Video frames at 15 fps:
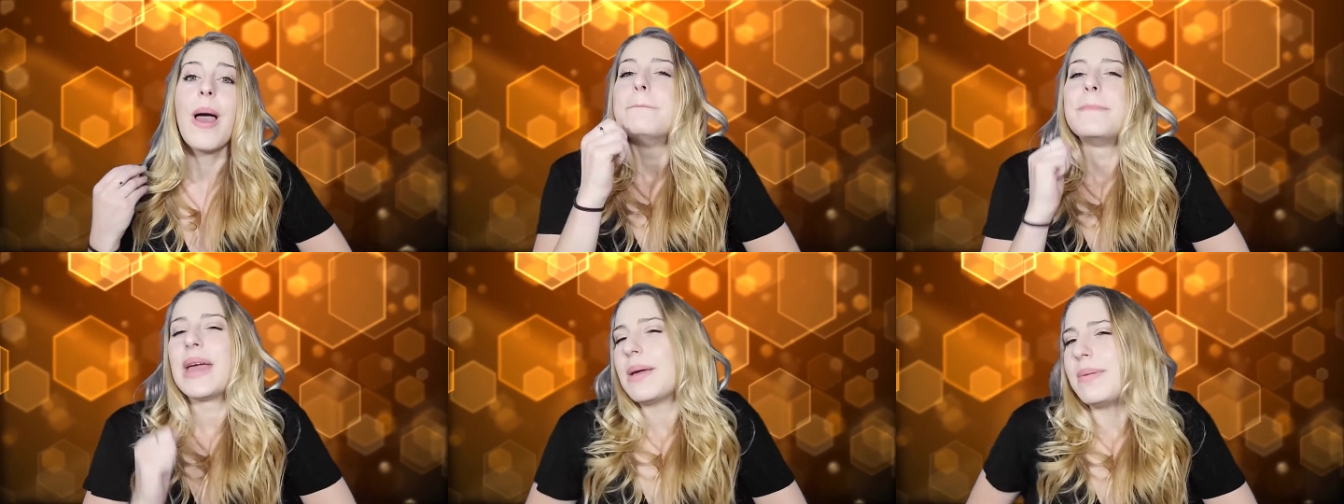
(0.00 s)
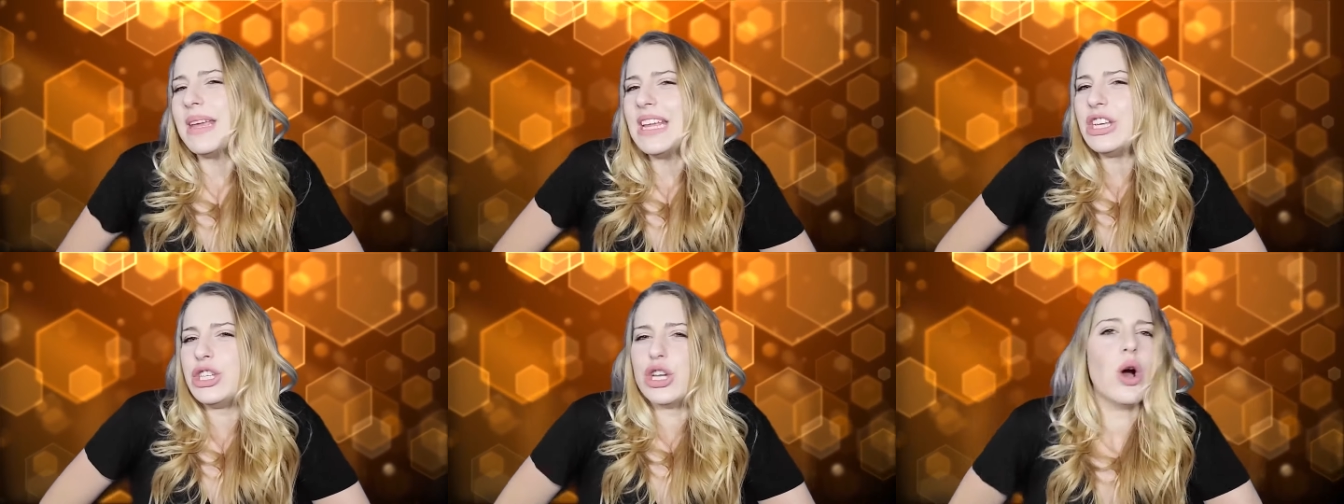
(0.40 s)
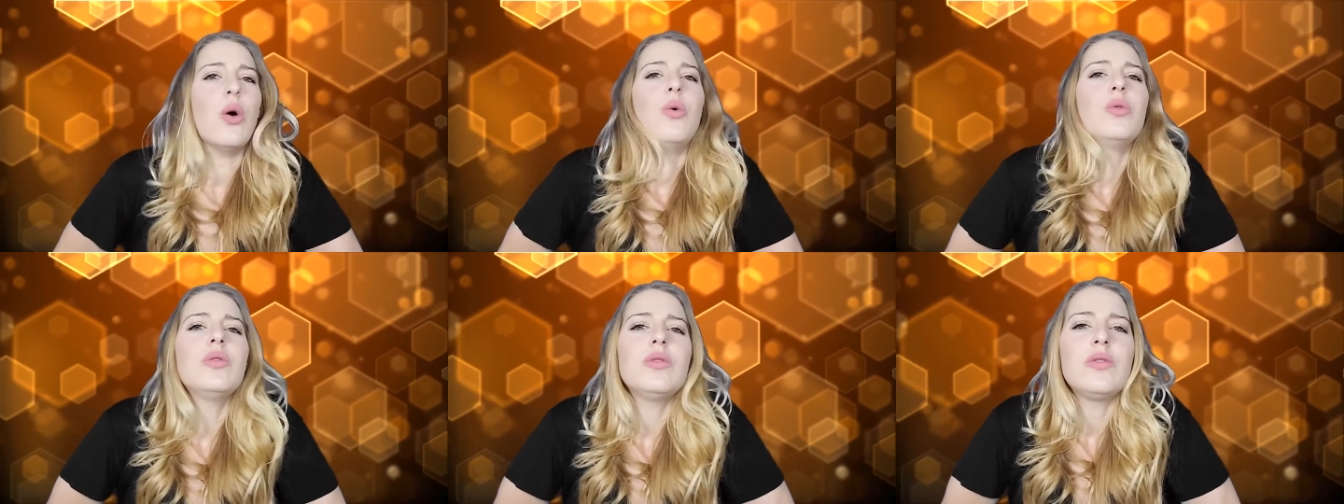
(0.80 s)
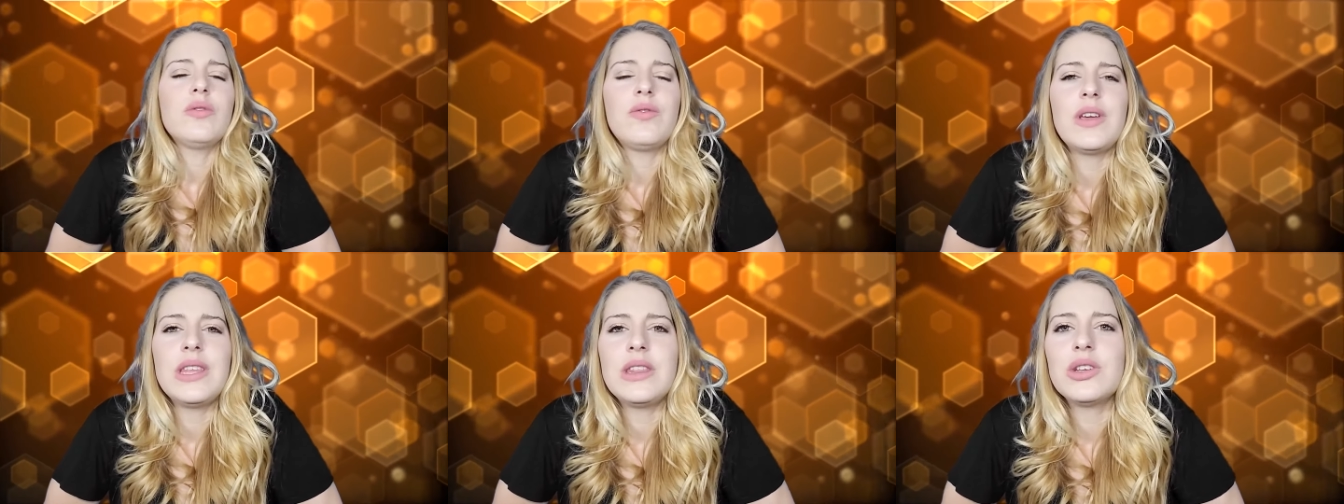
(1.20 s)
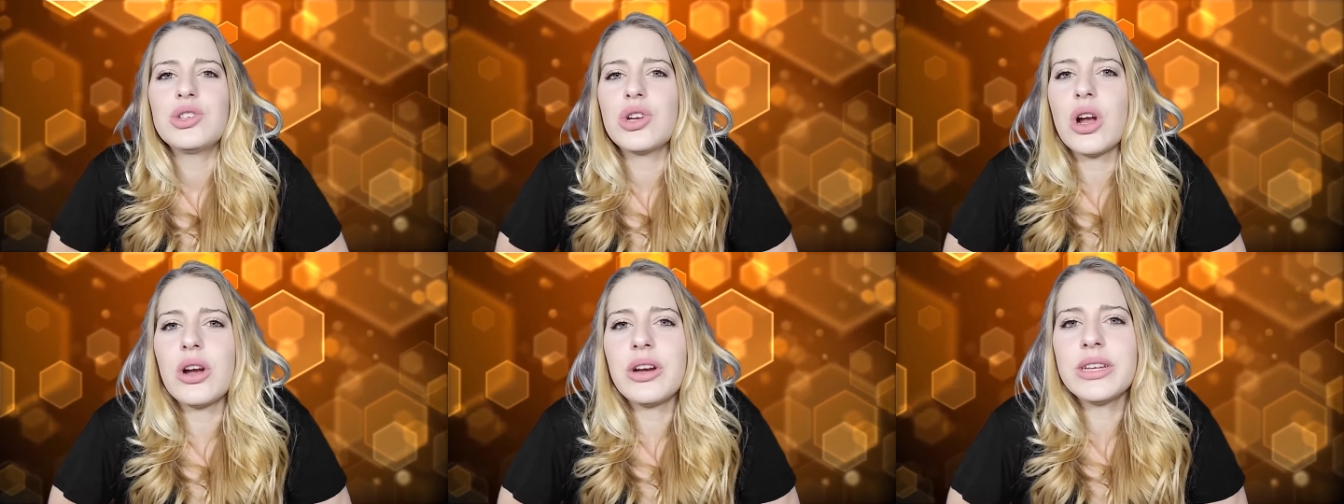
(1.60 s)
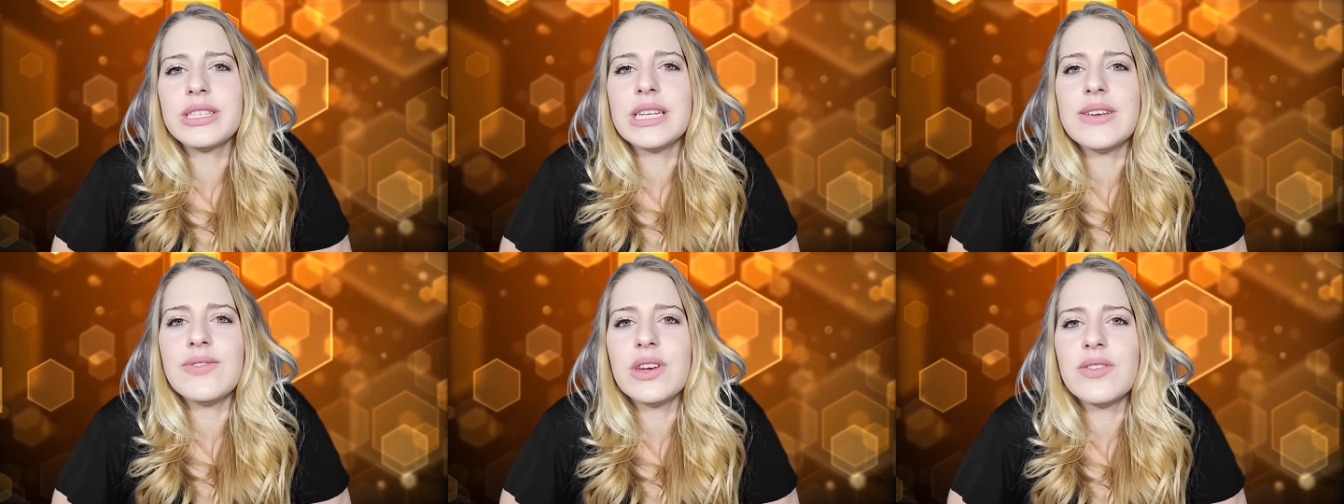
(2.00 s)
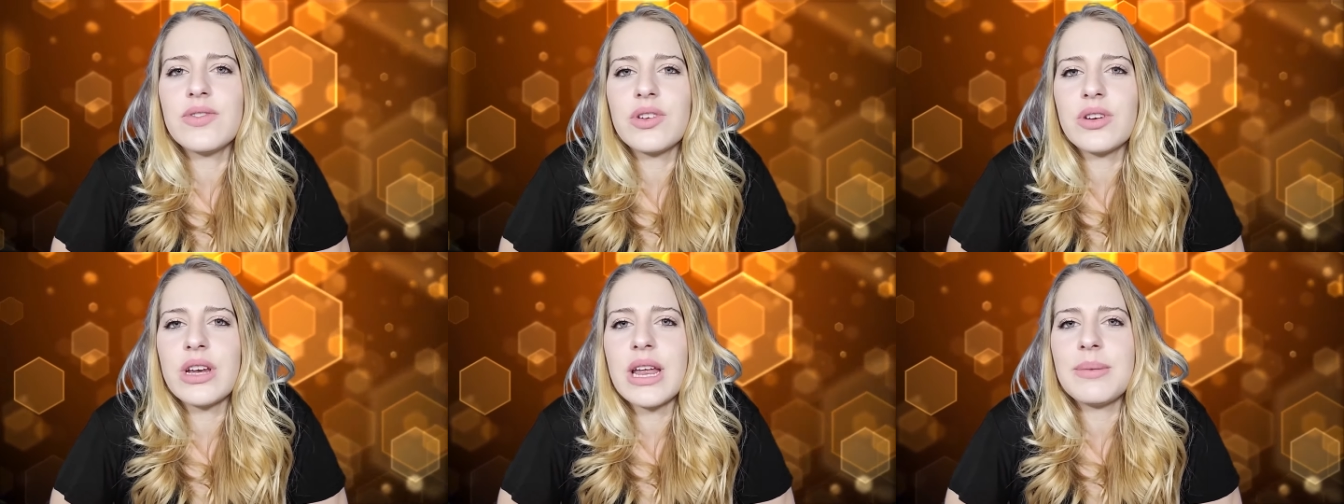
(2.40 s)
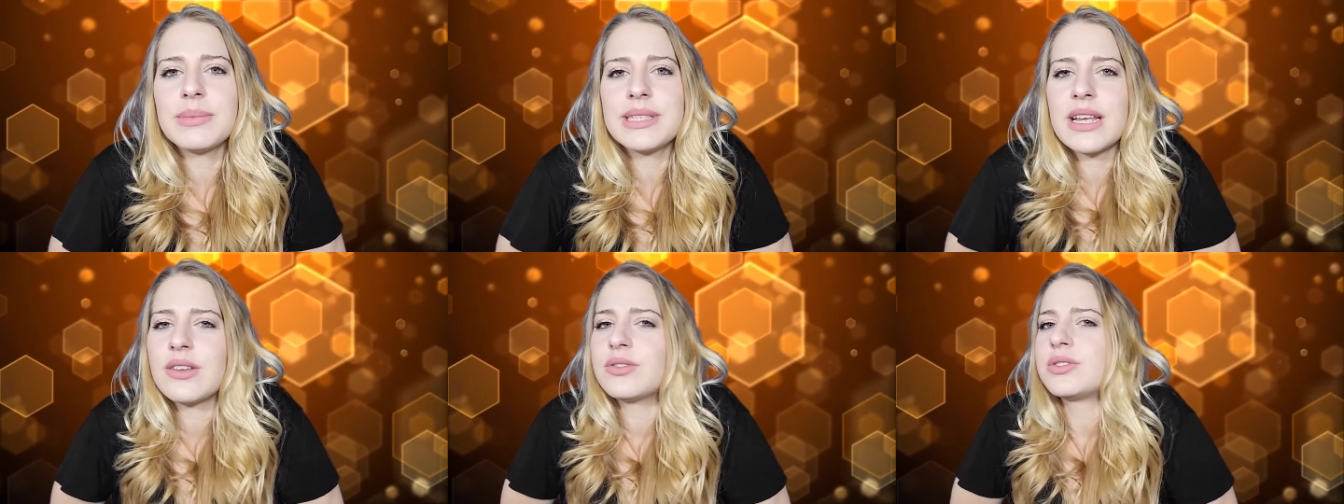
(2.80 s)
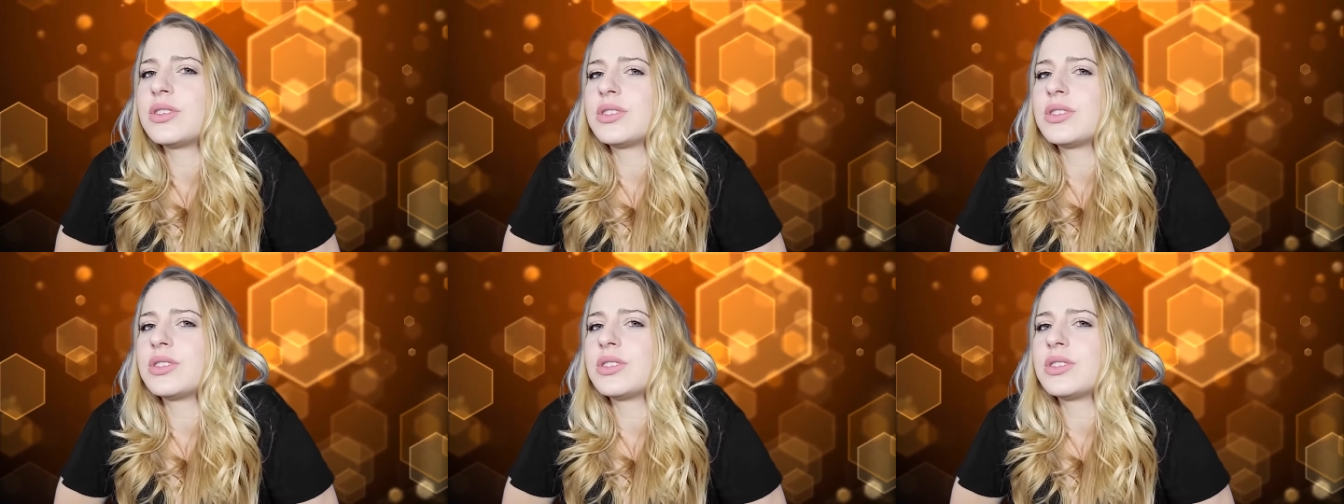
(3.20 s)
maybe don't feed the sharks, even if their name sounds